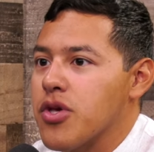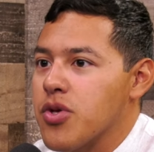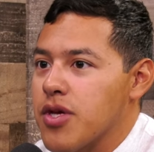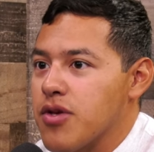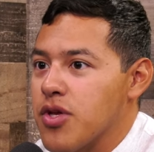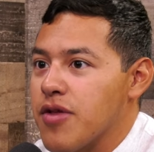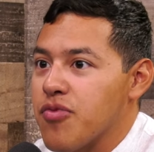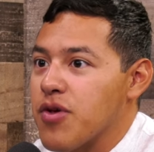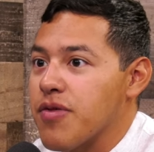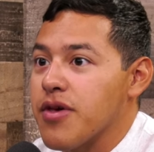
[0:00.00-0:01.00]
You need
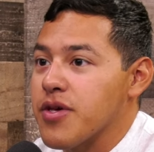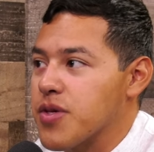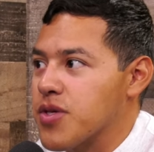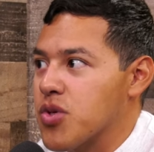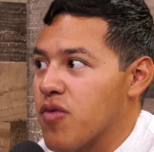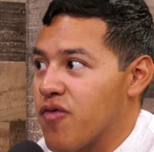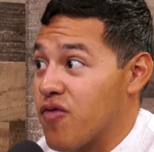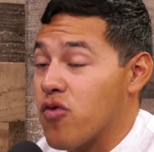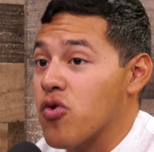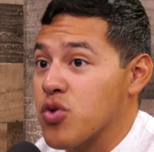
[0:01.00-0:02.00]
three things. And so
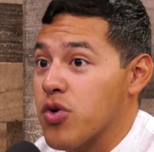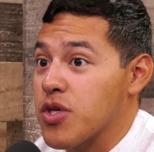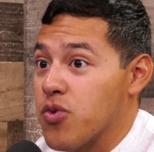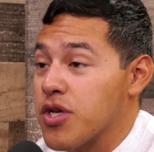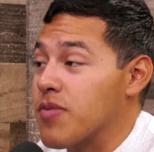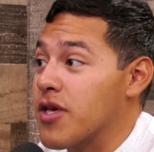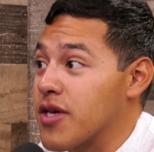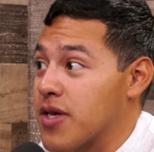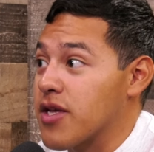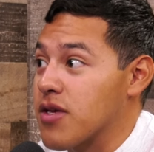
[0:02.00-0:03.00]
for 2020 to be
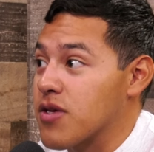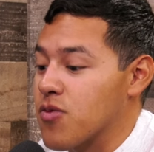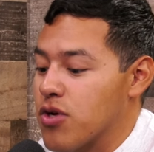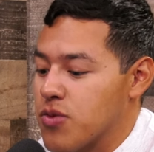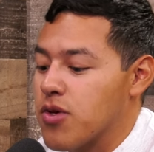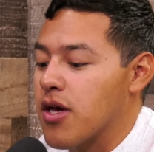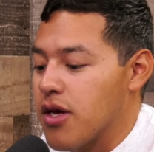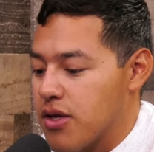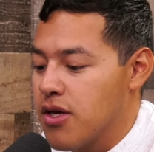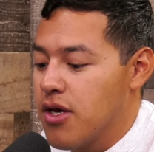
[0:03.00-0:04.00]
as hectic as it was, we
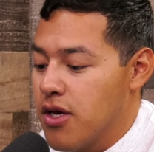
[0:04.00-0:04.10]
had